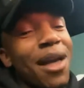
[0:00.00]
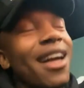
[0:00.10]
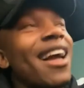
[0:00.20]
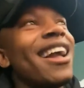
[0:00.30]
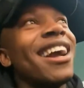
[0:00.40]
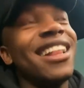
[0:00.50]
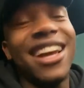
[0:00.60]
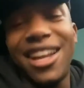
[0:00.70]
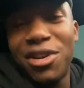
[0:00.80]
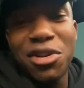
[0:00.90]
I got
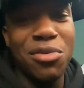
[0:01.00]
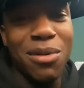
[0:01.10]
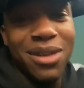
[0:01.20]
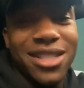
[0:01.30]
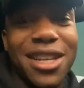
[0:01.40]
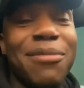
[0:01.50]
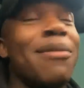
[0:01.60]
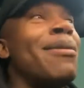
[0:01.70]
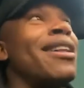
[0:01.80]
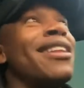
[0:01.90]
that I go say,
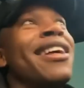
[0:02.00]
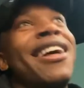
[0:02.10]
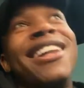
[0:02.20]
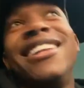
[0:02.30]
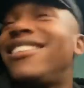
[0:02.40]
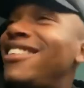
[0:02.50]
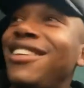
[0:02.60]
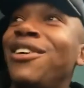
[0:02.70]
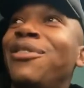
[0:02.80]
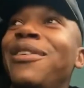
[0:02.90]
but listen,
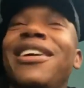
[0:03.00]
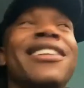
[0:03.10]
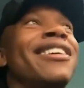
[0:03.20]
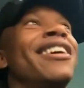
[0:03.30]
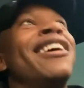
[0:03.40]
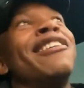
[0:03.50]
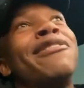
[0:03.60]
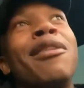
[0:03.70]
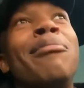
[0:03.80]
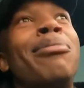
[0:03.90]
yo, man. If
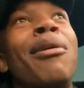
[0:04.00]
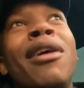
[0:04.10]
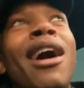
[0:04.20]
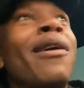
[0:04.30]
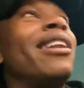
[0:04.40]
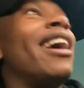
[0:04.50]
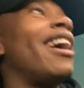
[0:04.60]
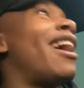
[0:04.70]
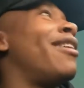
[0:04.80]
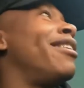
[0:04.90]
I'm broke, I wonder
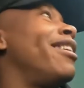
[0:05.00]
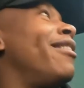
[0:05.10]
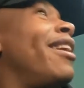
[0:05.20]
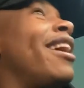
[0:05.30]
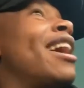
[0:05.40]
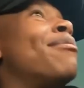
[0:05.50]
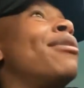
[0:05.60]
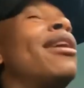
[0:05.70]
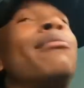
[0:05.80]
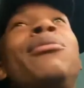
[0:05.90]
how I am
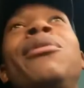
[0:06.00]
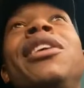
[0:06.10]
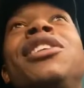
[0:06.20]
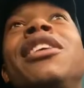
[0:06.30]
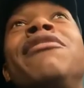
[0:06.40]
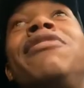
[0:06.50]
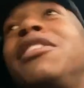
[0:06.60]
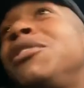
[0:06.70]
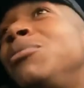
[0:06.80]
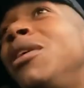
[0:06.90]
when I'm rich and
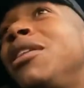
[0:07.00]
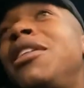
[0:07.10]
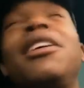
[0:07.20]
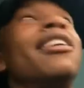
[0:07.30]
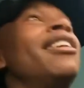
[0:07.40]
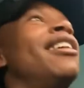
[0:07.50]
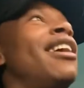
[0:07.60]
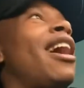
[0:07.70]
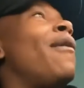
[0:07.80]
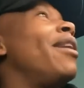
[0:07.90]
fucking wealthy.
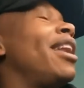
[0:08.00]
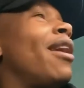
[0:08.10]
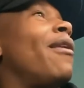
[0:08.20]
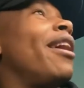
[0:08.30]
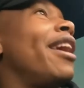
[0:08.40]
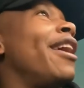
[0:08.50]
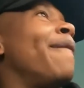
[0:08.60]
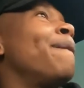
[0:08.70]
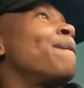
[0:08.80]
I wonder how I am.